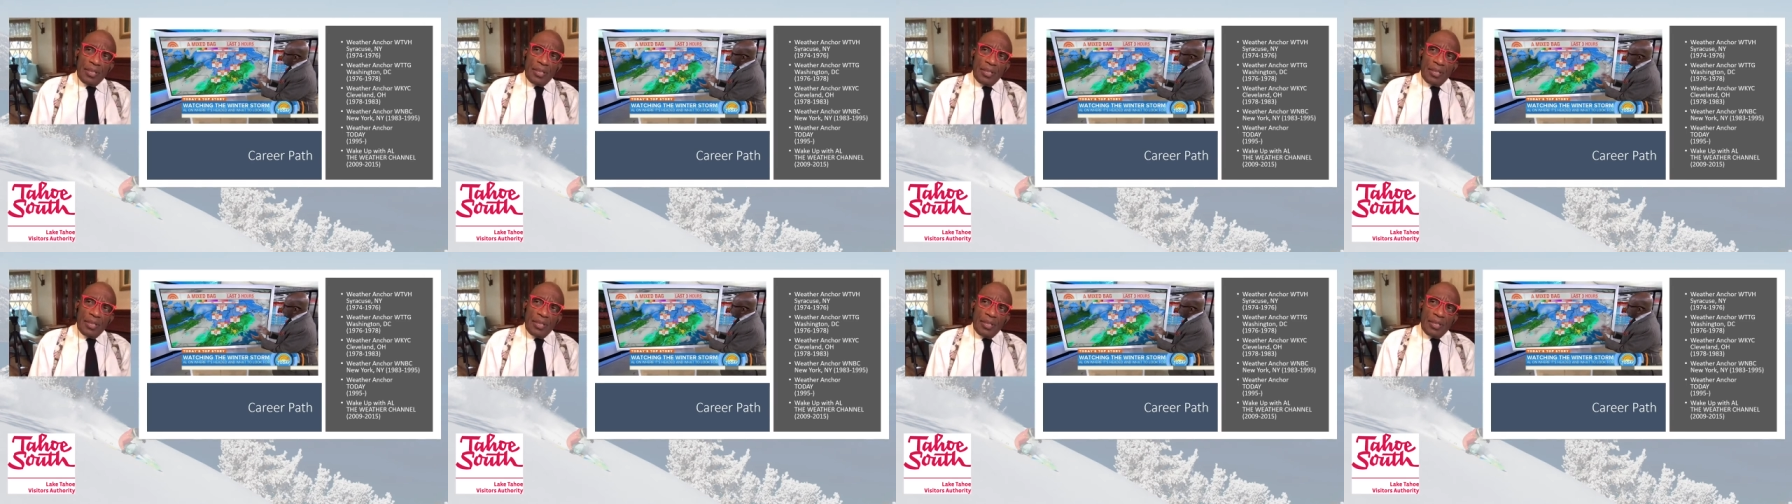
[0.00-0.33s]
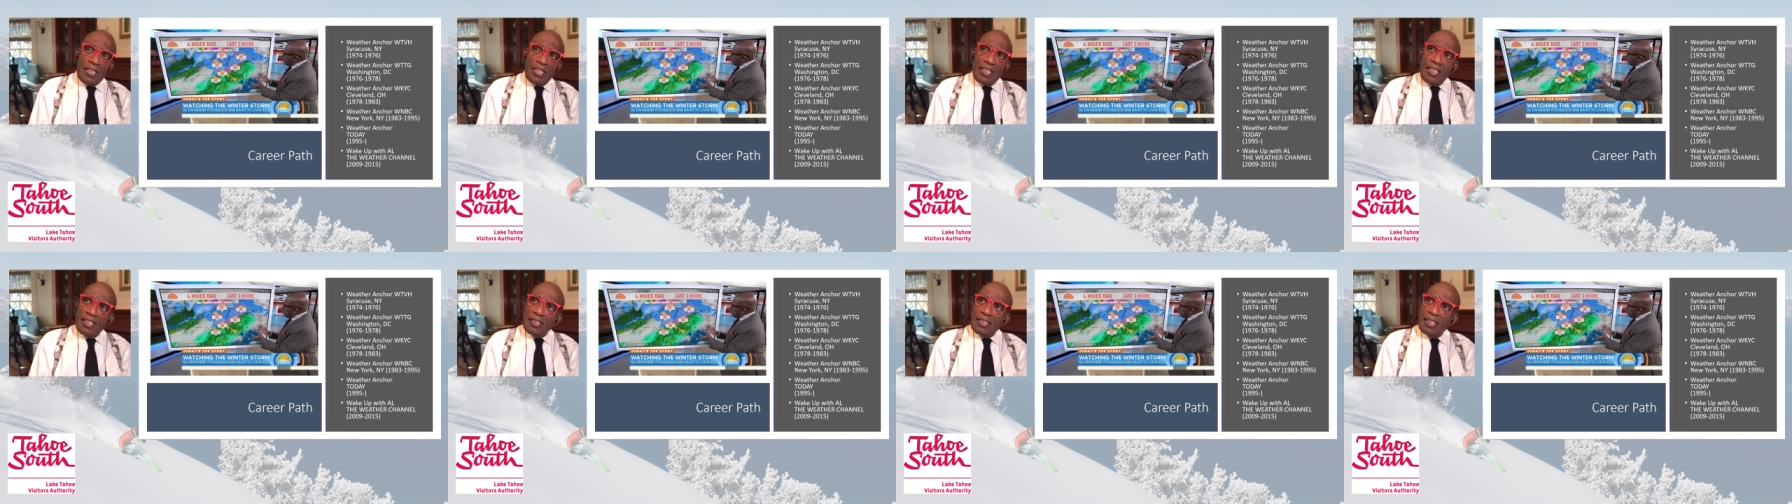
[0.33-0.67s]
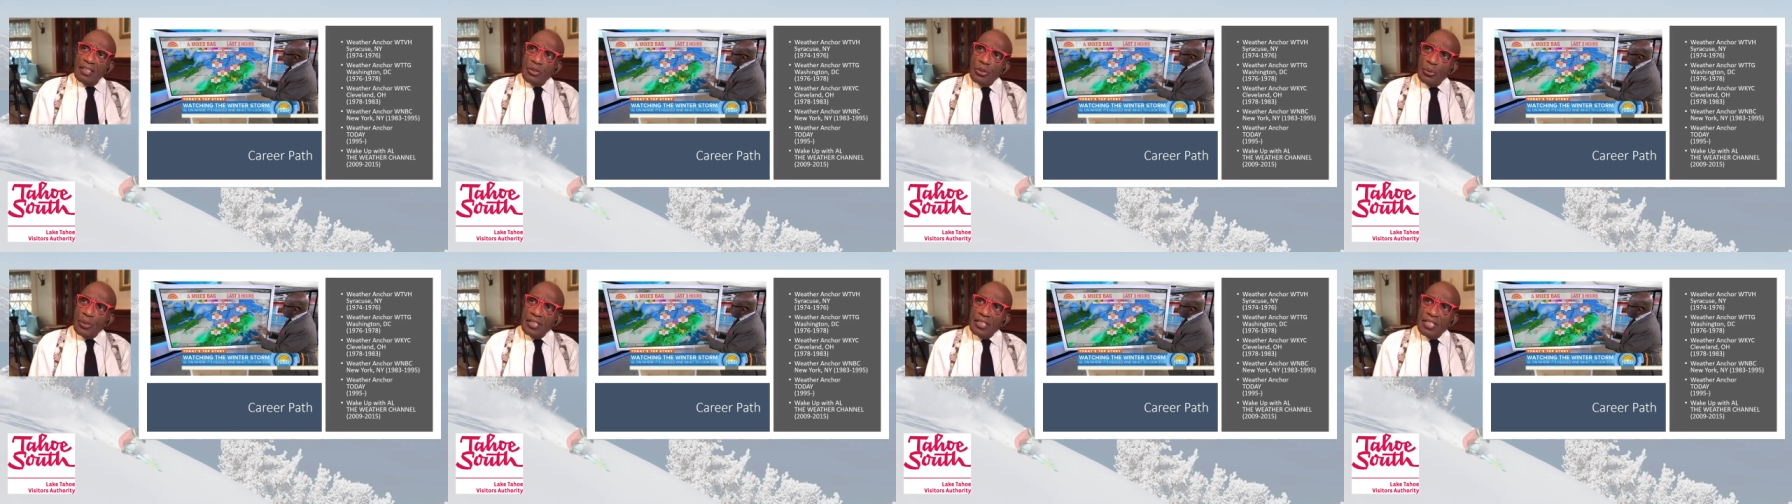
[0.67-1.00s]
really in,
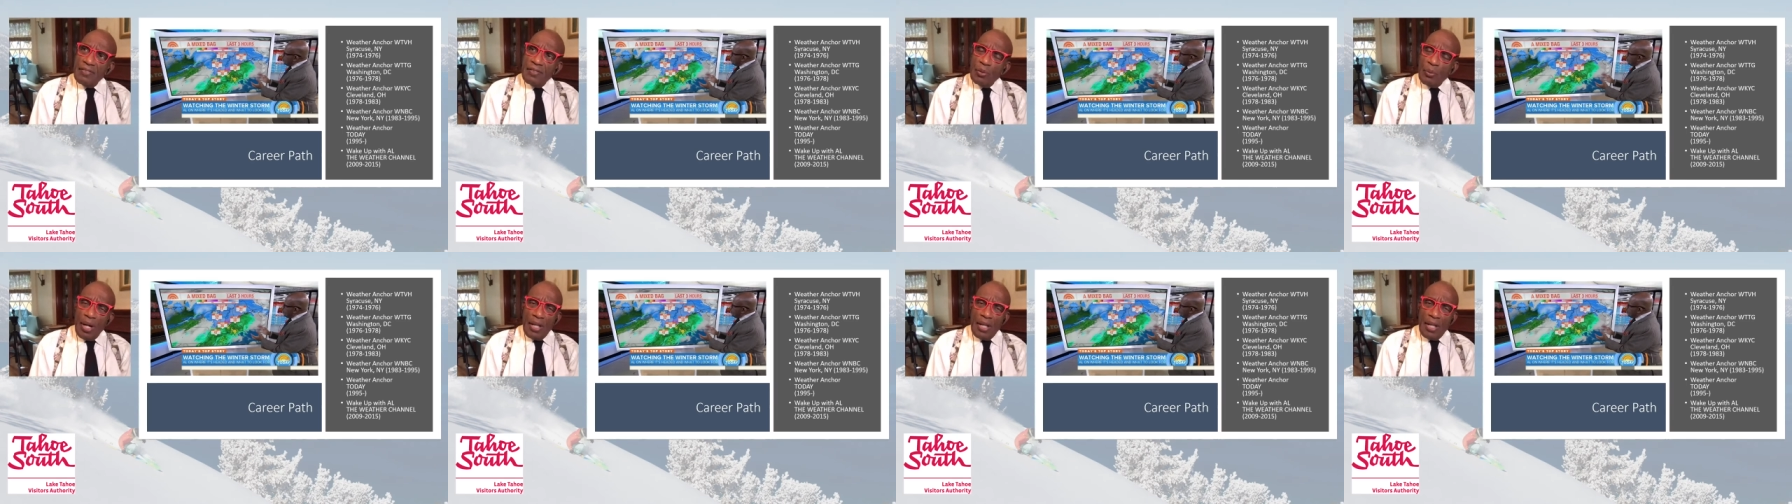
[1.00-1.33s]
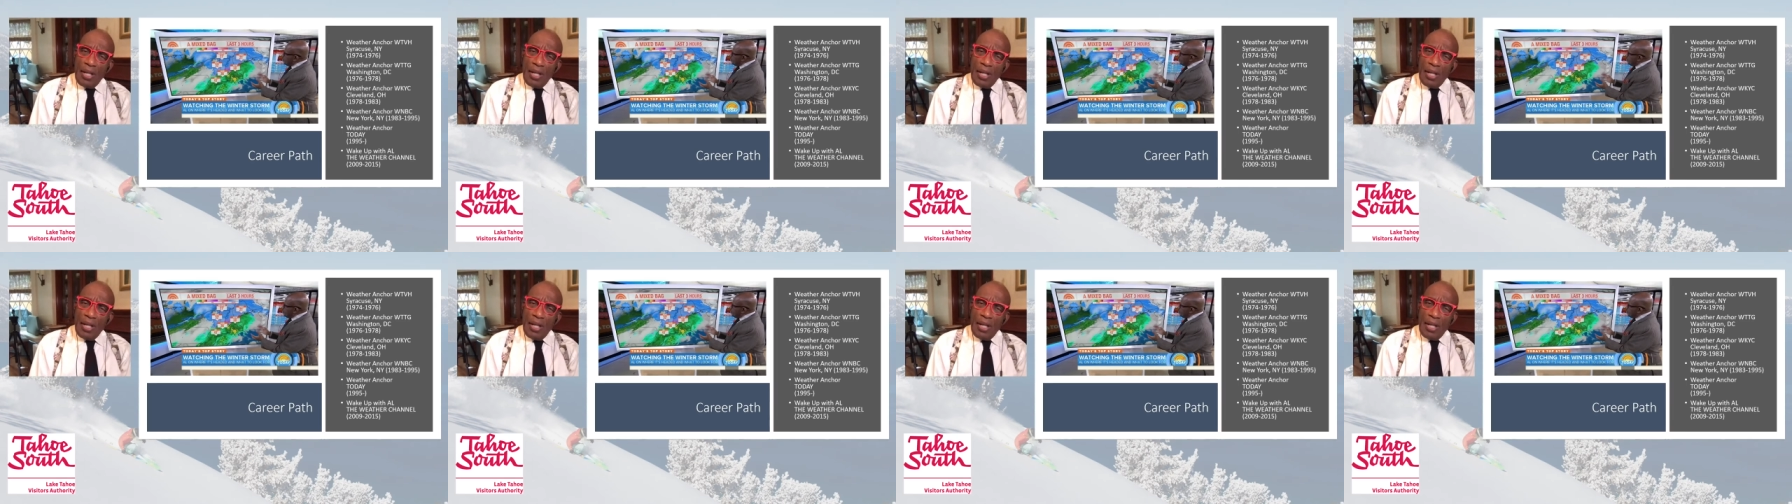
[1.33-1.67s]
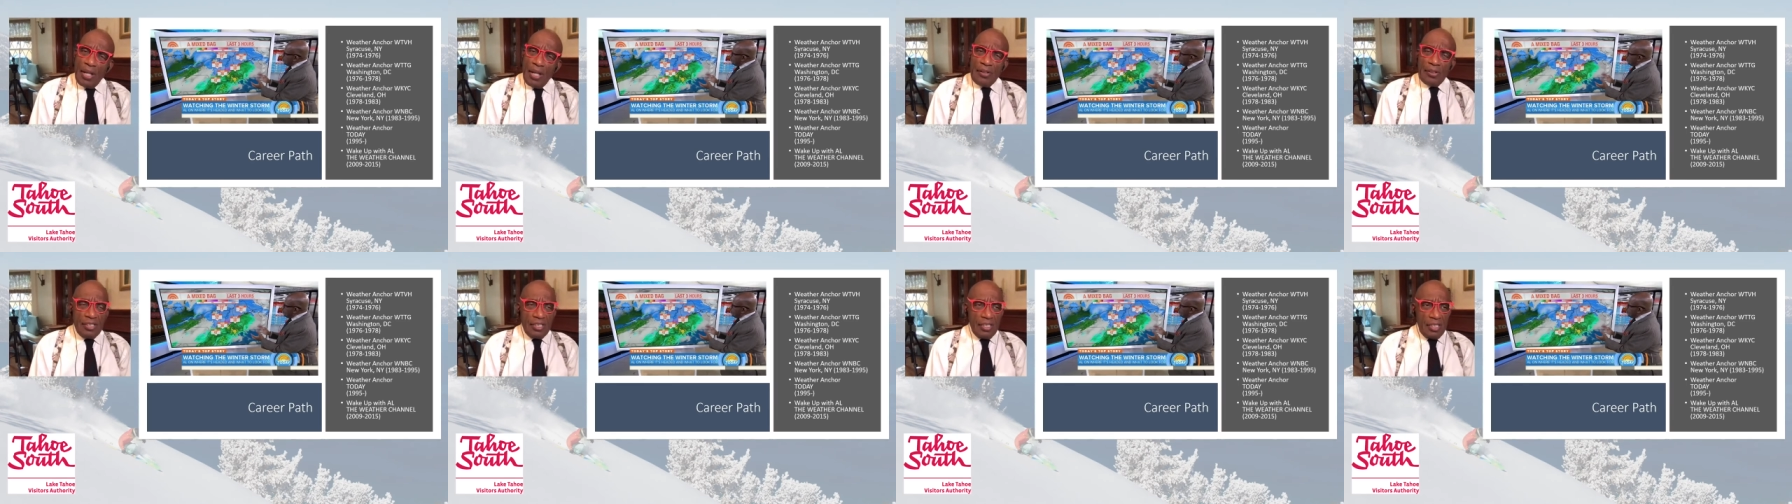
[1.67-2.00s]
in doing TV
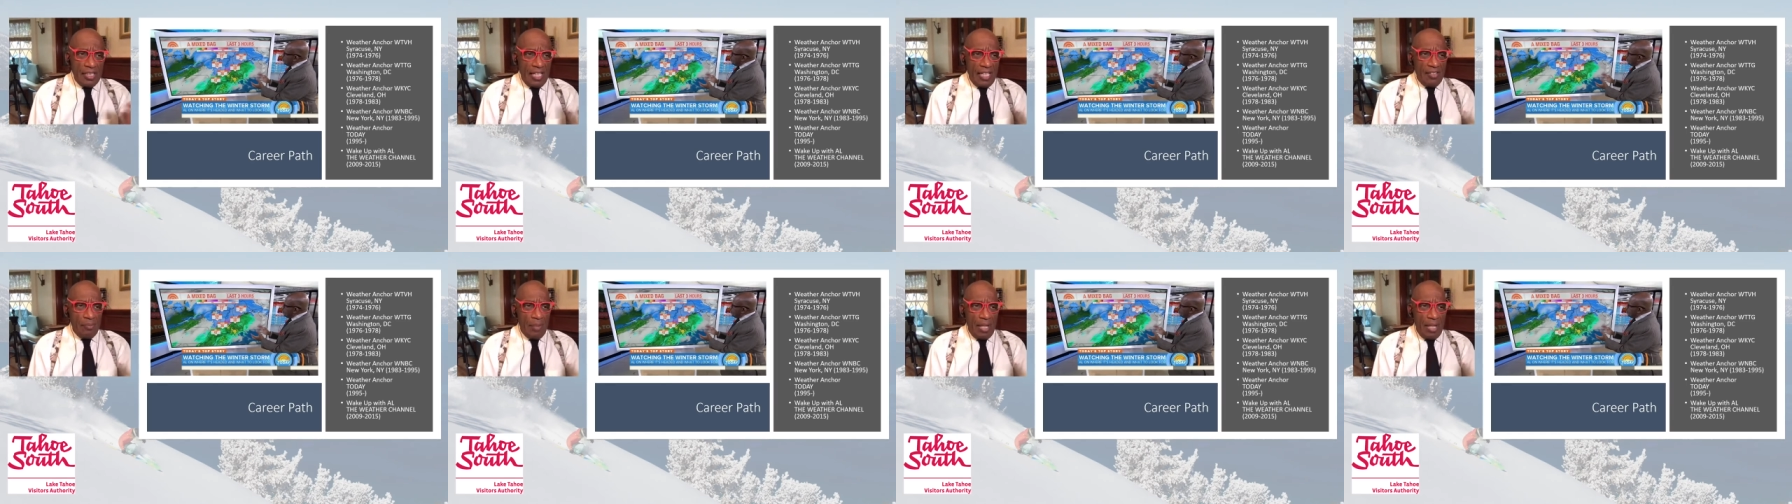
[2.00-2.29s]
weather until the